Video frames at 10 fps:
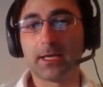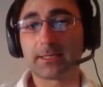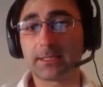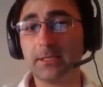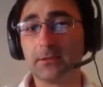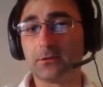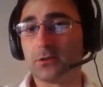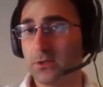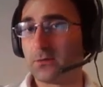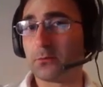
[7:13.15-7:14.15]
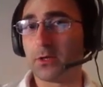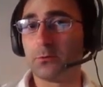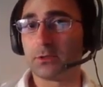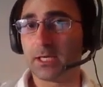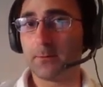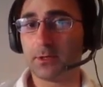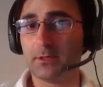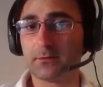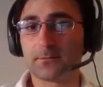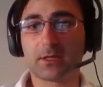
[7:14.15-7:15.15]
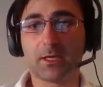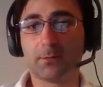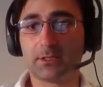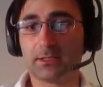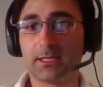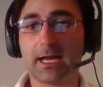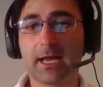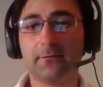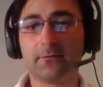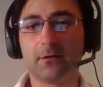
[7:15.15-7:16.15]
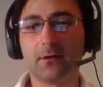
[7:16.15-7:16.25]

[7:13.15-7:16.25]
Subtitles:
Still, g3 will keep it alive,